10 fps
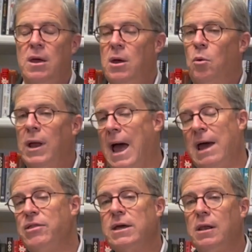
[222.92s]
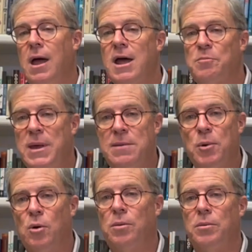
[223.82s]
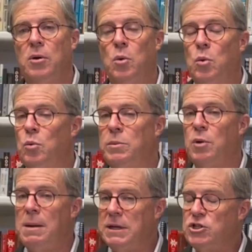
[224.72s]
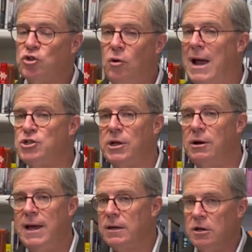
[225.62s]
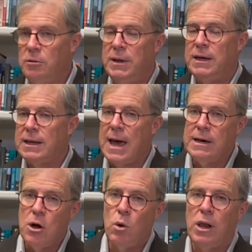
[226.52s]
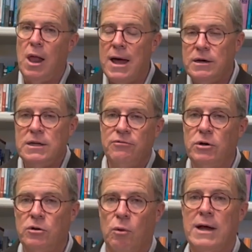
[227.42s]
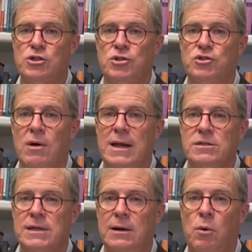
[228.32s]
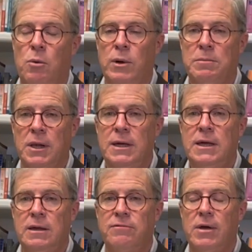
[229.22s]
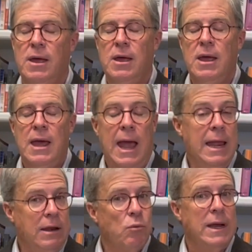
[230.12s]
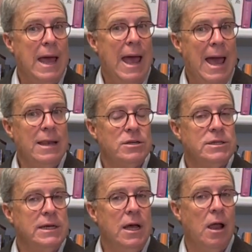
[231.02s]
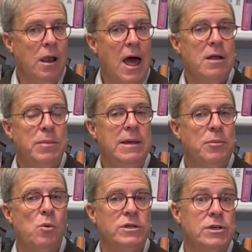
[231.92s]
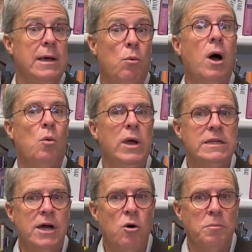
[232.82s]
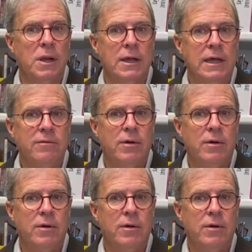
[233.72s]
Well, I think a lot of people would probably scratch their head a little bit and kind of go a lot of different directions trying to say what we believe. And in reality, a lot of people would say what we don't believe.